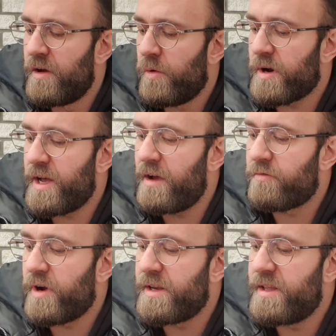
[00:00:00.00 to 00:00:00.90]
What I have
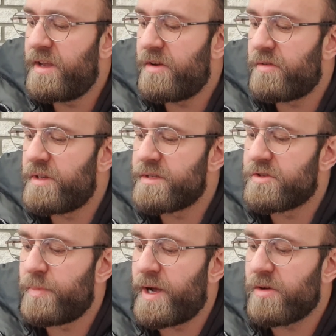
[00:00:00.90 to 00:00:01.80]
right here is a
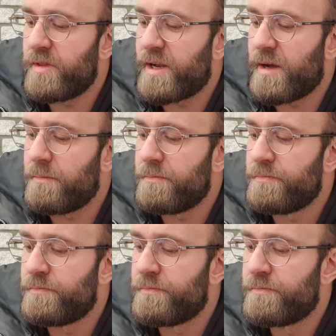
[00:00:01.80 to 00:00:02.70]
tobacco that I'm
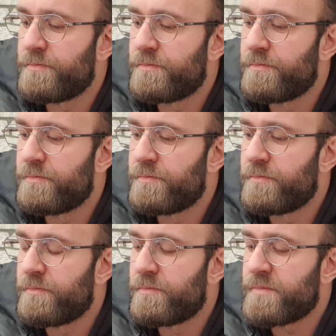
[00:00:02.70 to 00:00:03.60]

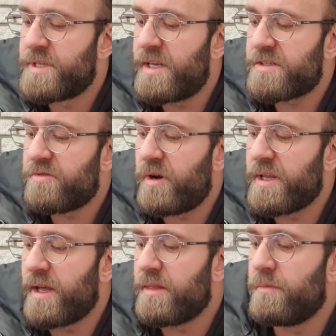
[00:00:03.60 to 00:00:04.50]
test
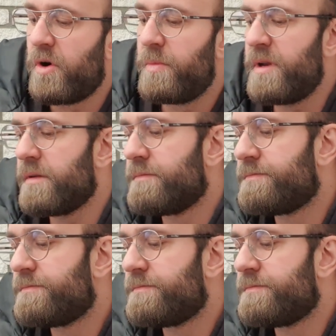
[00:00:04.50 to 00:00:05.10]
running at the moment.